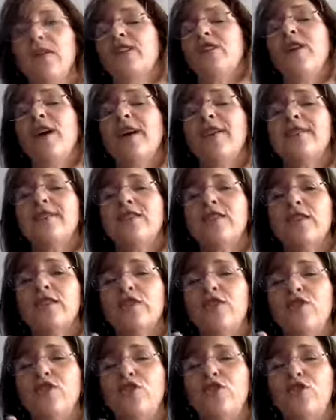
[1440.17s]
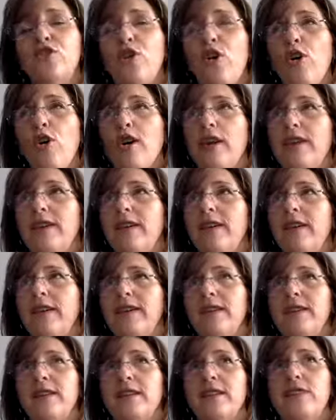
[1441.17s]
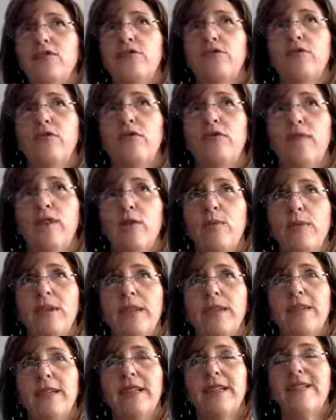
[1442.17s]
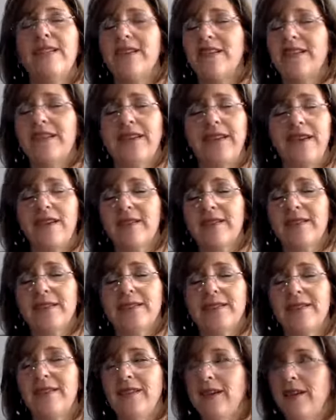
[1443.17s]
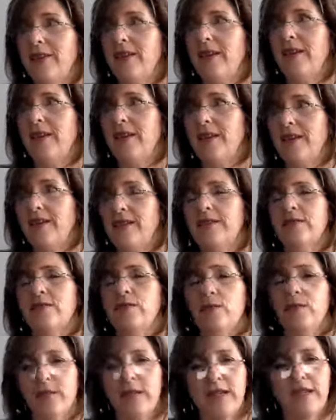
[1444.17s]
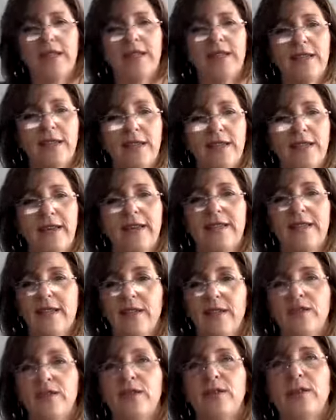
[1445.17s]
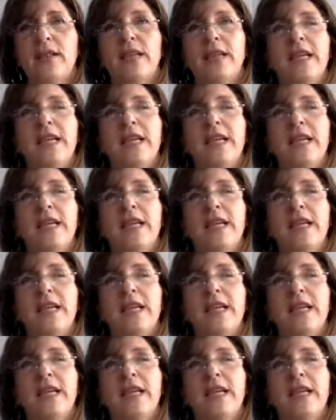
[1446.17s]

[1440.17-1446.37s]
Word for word: you have such joy and such fulfillment that nothing else, nothing else replaces it, I tell you.